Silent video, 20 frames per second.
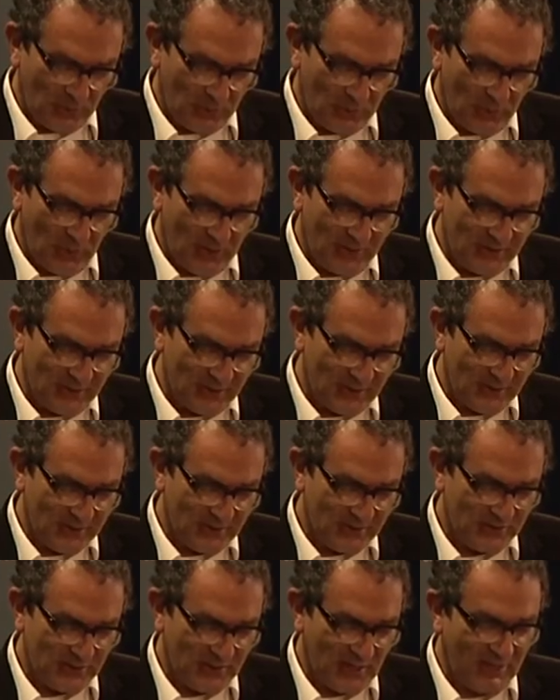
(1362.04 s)
quite a
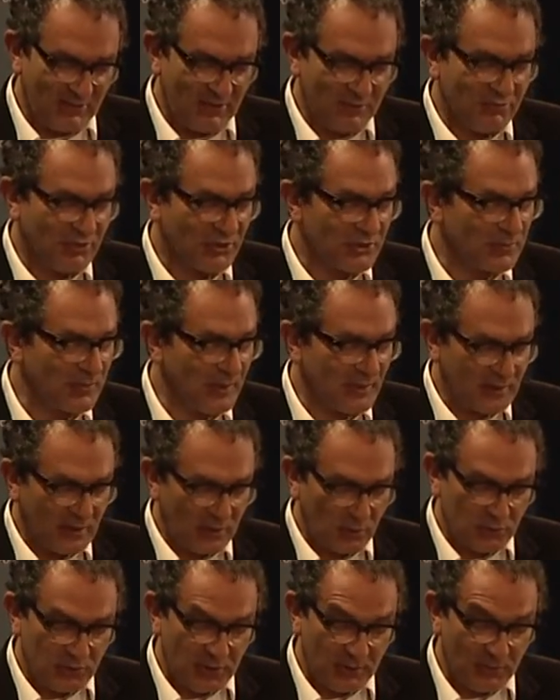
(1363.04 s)
scary prospect. I
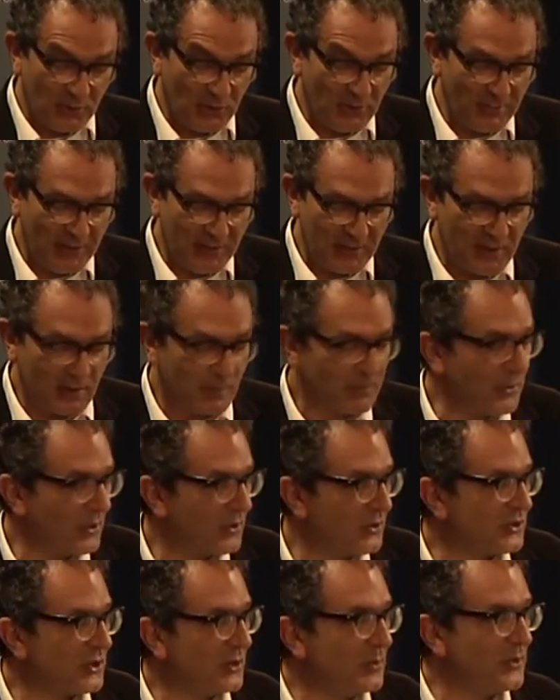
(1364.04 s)
also want to make an
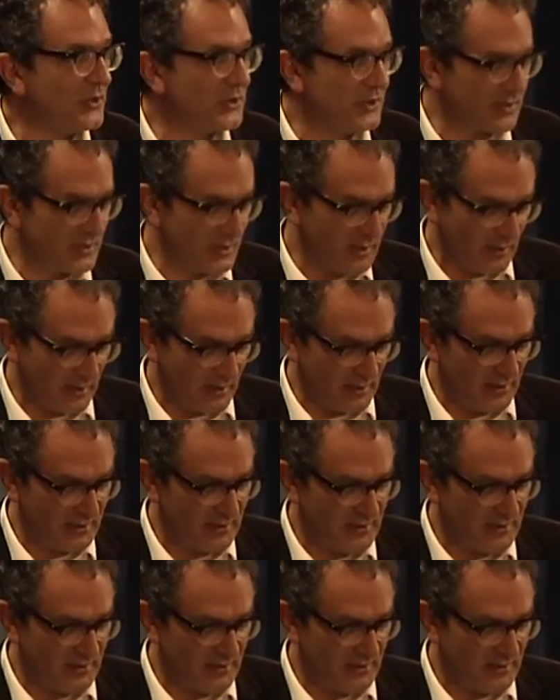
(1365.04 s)
apology, which is that